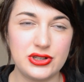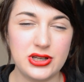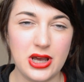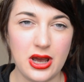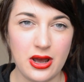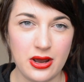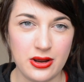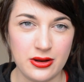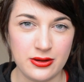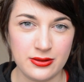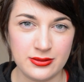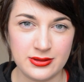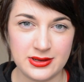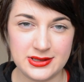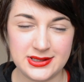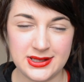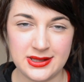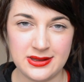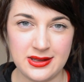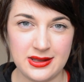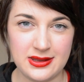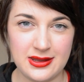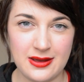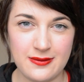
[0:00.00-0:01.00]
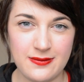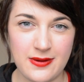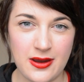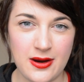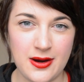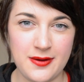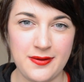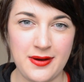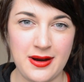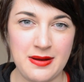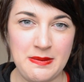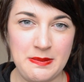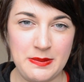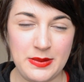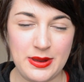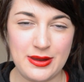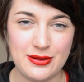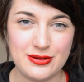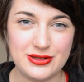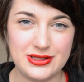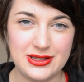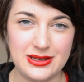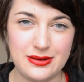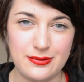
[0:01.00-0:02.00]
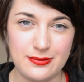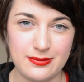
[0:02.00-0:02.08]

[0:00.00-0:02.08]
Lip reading: tones in that they're very, very muted